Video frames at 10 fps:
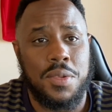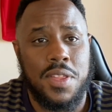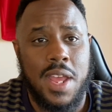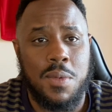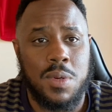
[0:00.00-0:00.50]

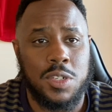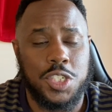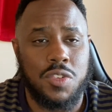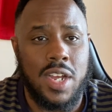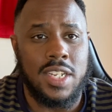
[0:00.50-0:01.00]
They were
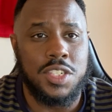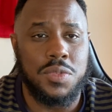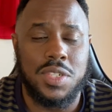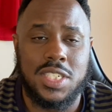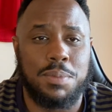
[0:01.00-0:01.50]
trying
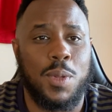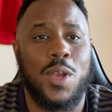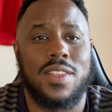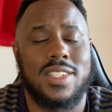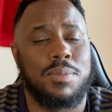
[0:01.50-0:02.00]
to
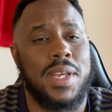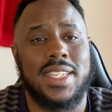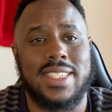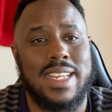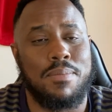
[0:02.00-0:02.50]
exploit the
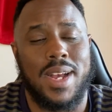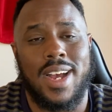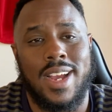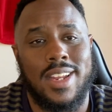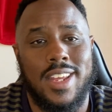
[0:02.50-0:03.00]
space in
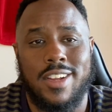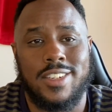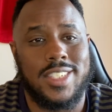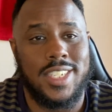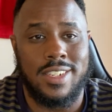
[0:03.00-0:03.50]
behind
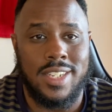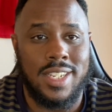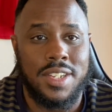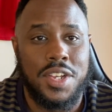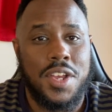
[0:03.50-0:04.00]
Kieran Tierney,